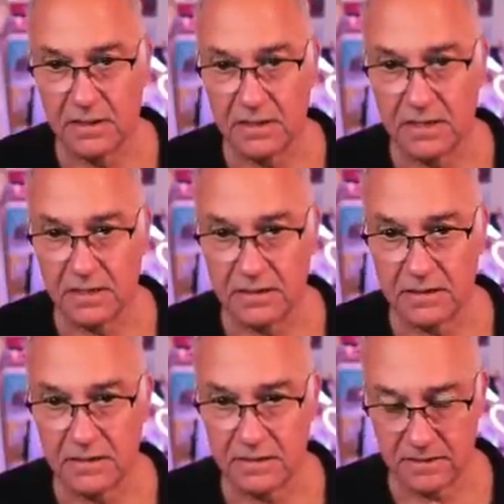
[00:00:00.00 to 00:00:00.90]
yeah, it
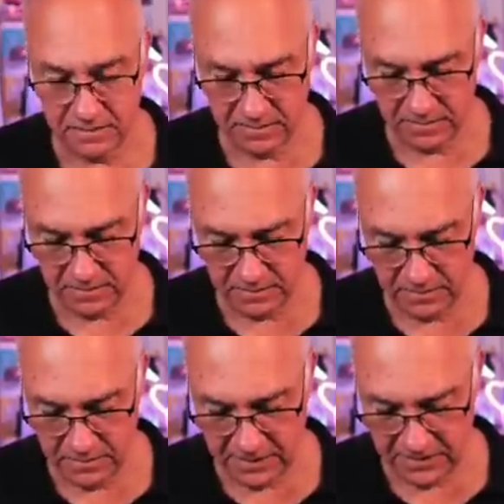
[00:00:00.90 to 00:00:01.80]

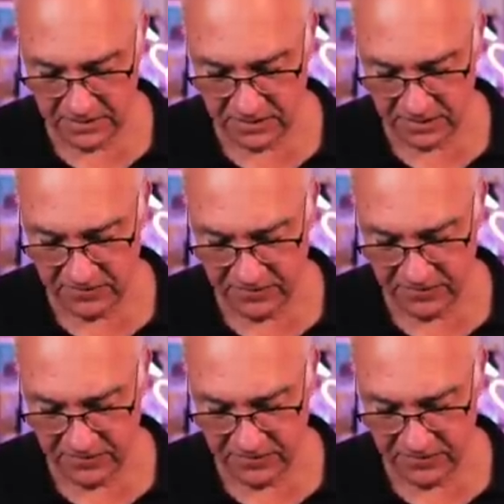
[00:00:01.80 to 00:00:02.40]
has this kind of